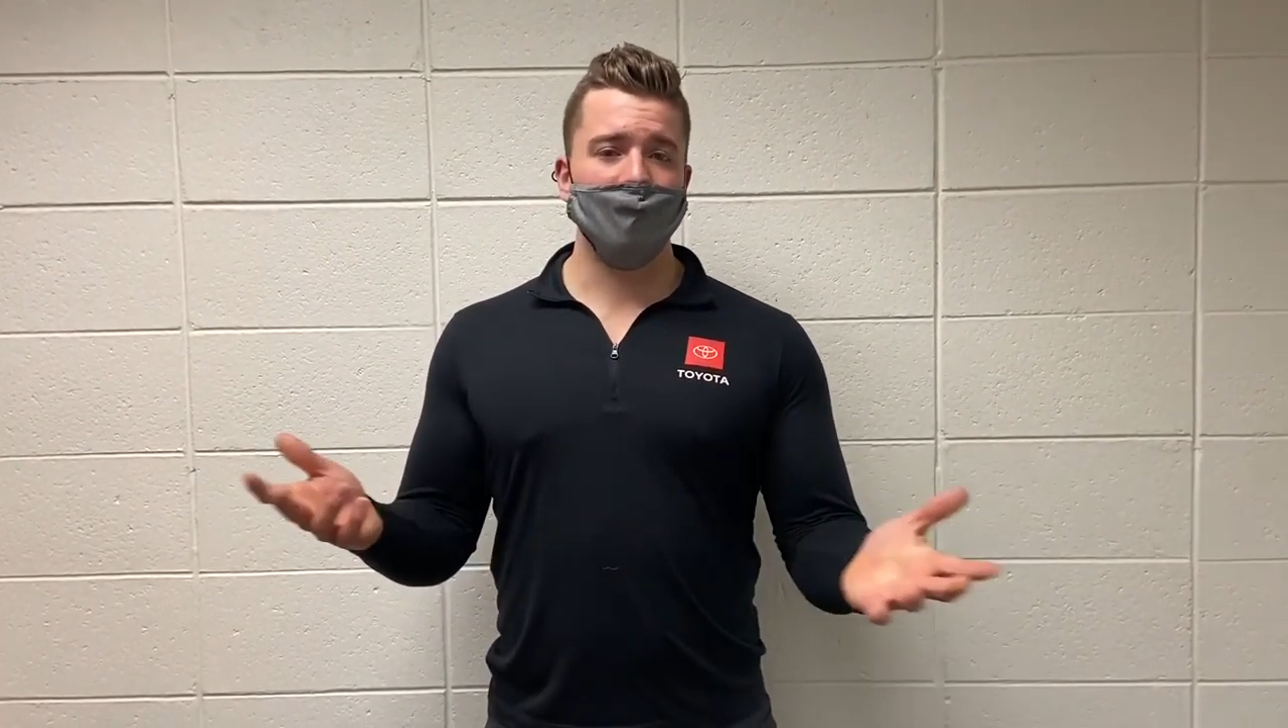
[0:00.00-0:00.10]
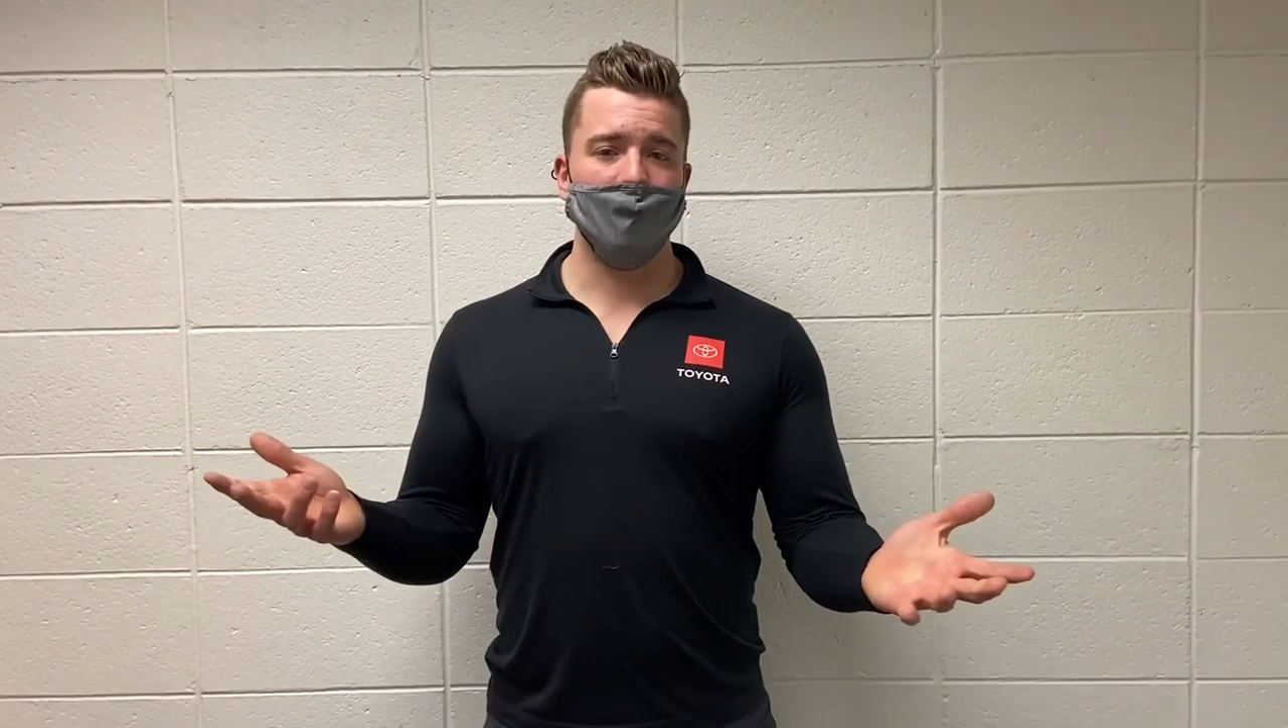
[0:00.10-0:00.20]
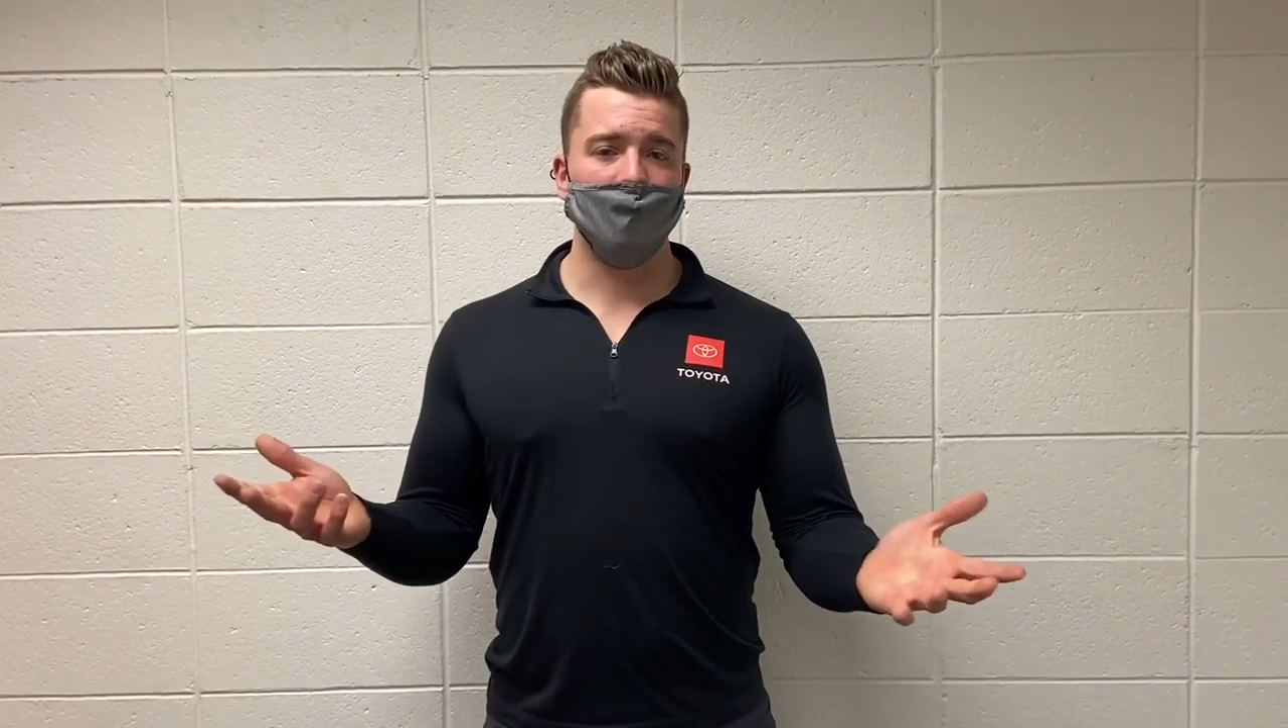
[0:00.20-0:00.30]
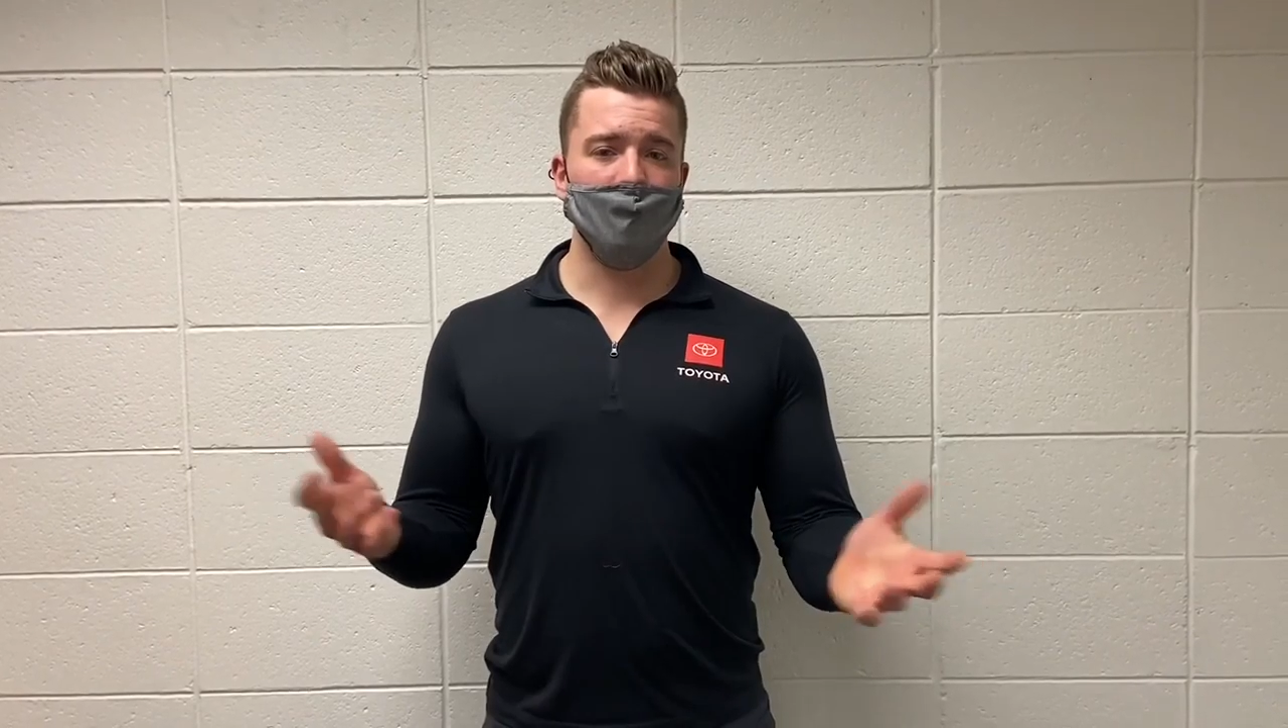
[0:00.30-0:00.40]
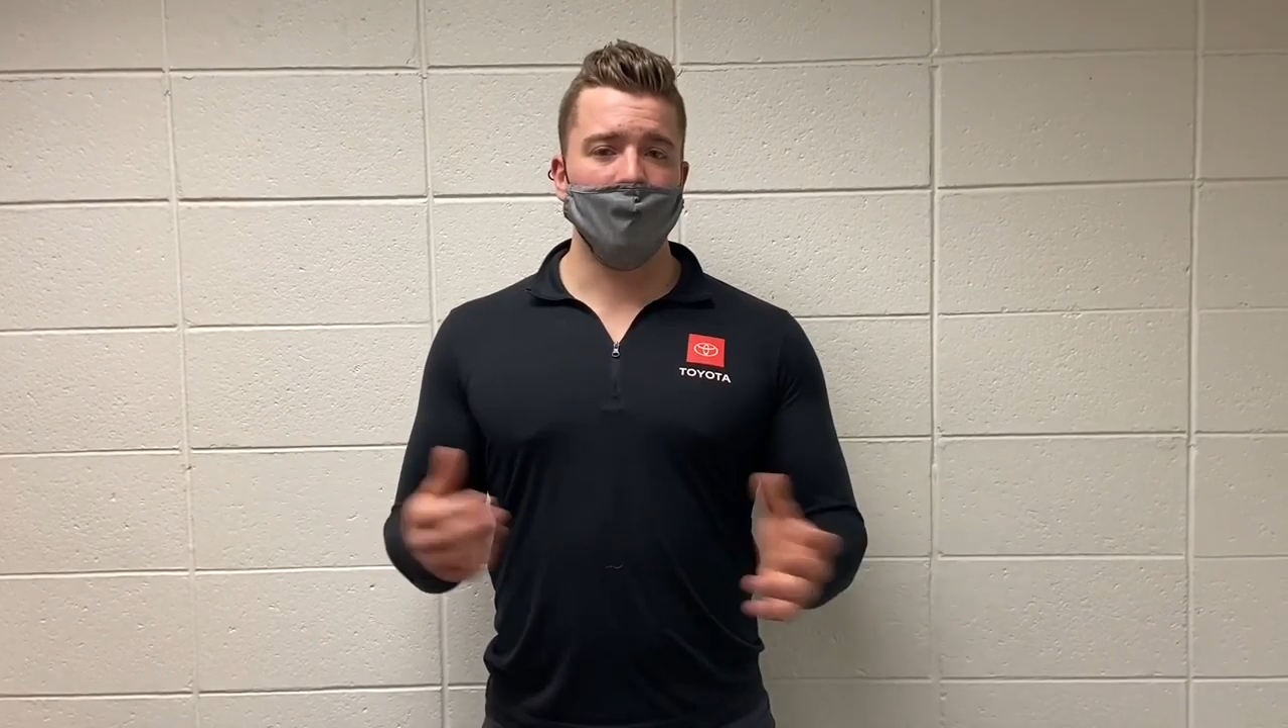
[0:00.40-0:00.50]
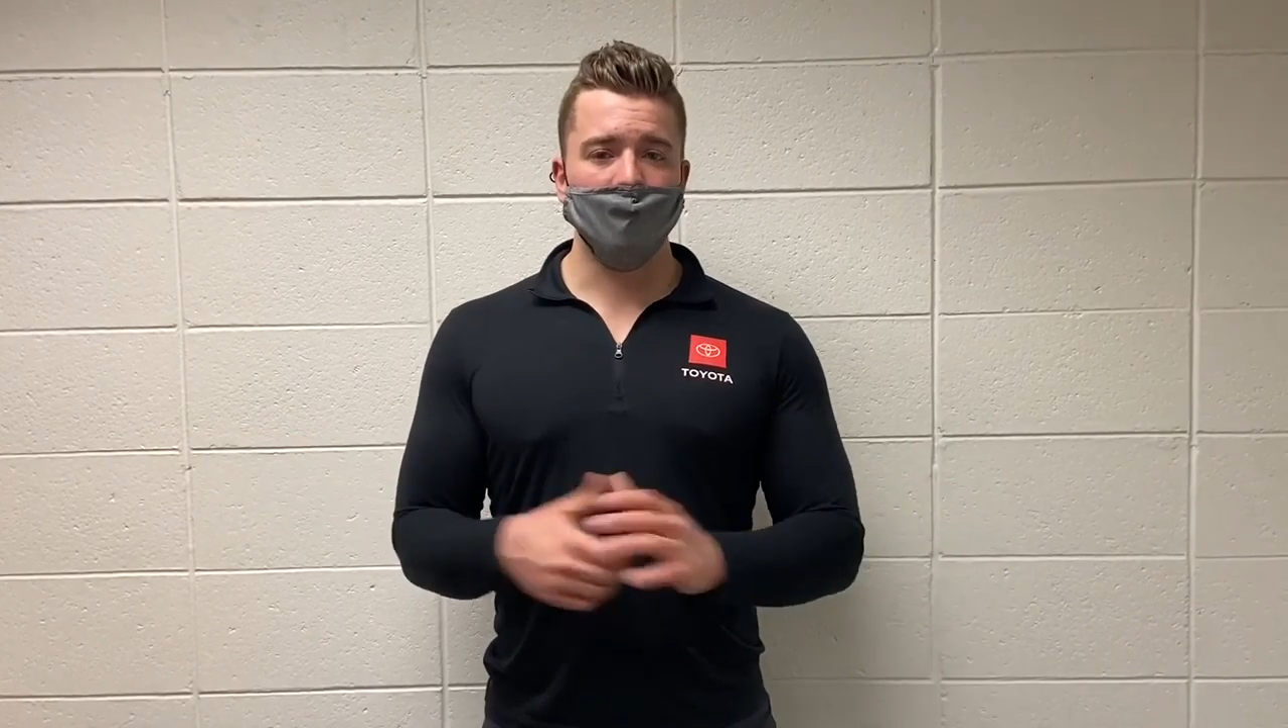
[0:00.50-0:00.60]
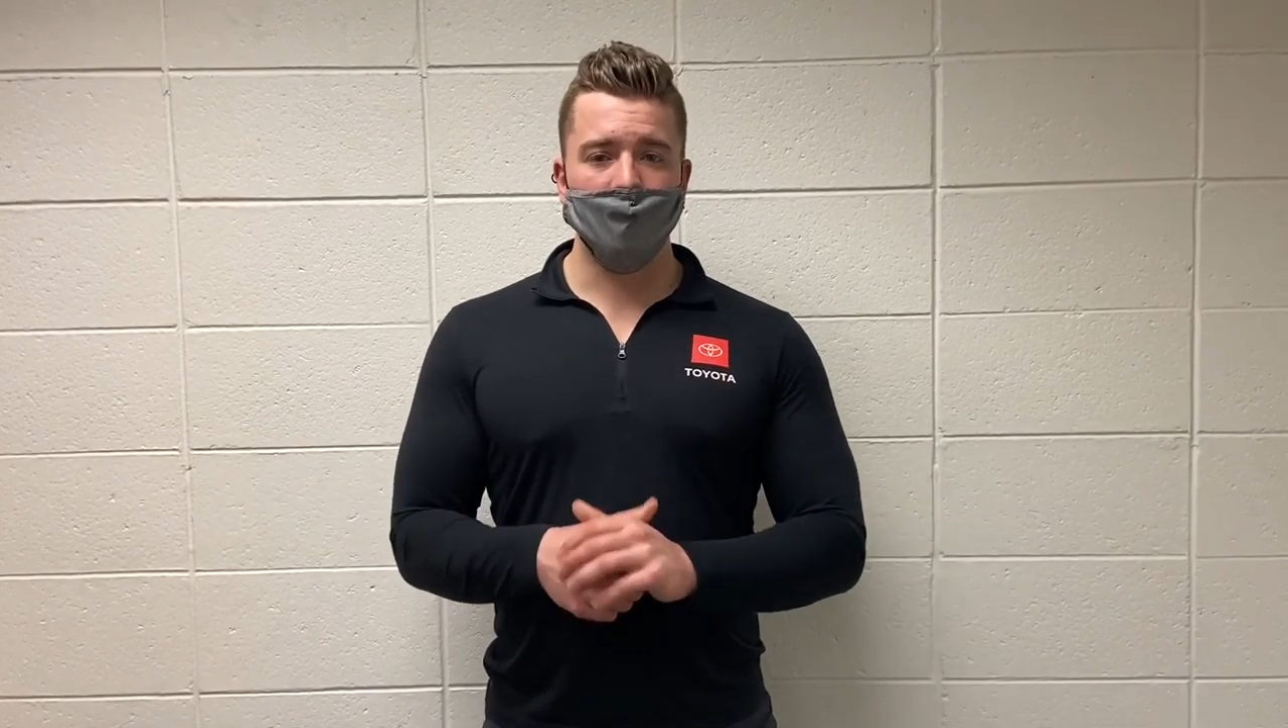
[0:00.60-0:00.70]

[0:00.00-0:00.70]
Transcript: help you out.